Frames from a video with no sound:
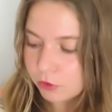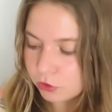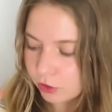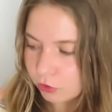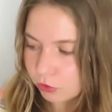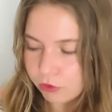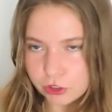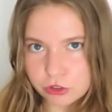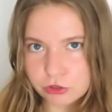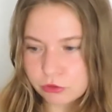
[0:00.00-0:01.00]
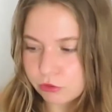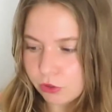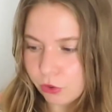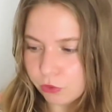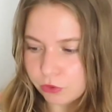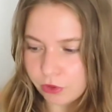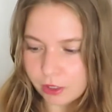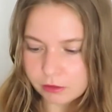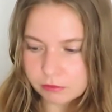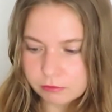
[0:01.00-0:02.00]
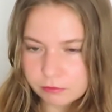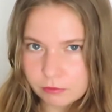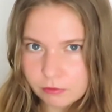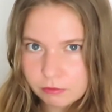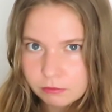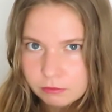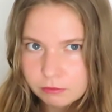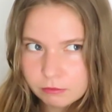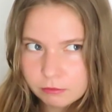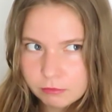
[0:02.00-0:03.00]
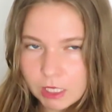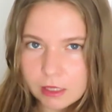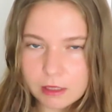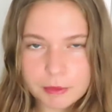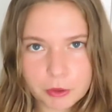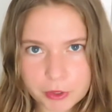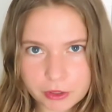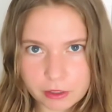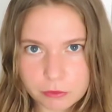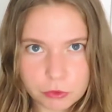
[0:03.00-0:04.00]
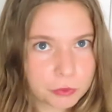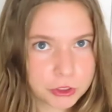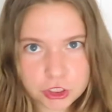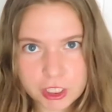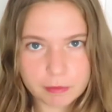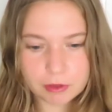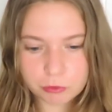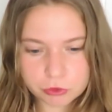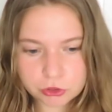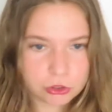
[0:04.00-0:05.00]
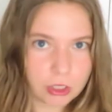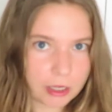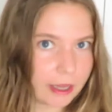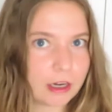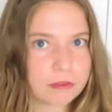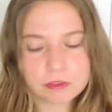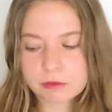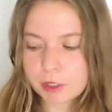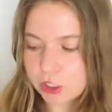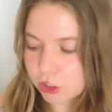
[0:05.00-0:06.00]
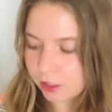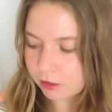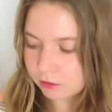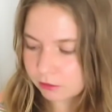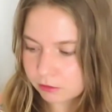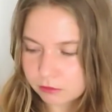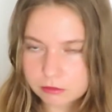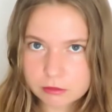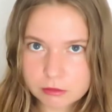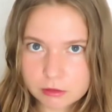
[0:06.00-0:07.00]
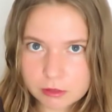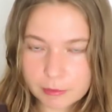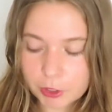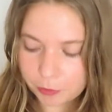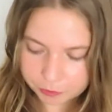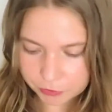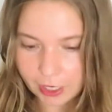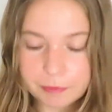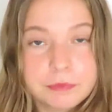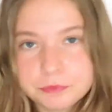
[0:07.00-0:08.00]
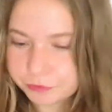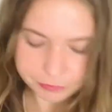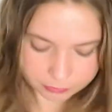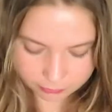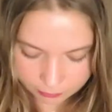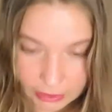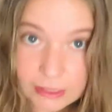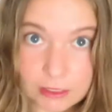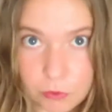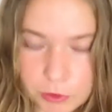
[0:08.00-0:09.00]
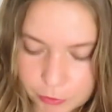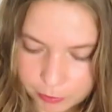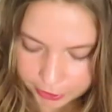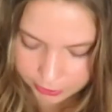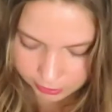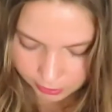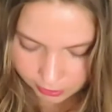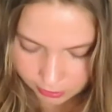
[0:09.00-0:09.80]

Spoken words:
So I don't know if I should go and do that. Let me know what you think. Or would you keep it? Do you not care if it's made in China? Let me know. Okay. Done with Mulberry.